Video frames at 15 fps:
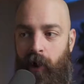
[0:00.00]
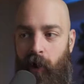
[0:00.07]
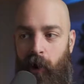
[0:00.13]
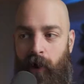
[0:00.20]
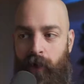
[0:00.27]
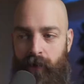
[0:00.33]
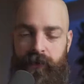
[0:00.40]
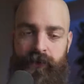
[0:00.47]

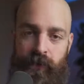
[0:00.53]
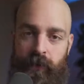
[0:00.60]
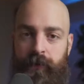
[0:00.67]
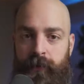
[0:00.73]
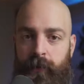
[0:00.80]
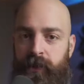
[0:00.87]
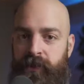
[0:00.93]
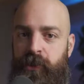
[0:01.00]

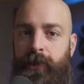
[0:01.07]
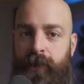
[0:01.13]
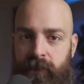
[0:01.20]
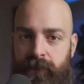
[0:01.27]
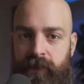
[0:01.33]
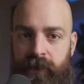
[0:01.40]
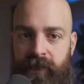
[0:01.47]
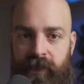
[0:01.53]
which could be
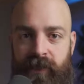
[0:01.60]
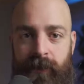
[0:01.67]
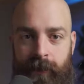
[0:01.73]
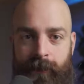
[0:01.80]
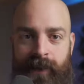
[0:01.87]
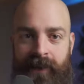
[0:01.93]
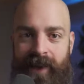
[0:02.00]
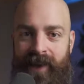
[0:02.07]
used to
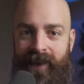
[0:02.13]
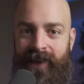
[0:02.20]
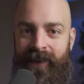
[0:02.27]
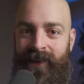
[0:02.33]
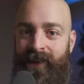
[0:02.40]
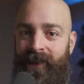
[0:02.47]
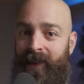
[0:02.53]
decrypt the data.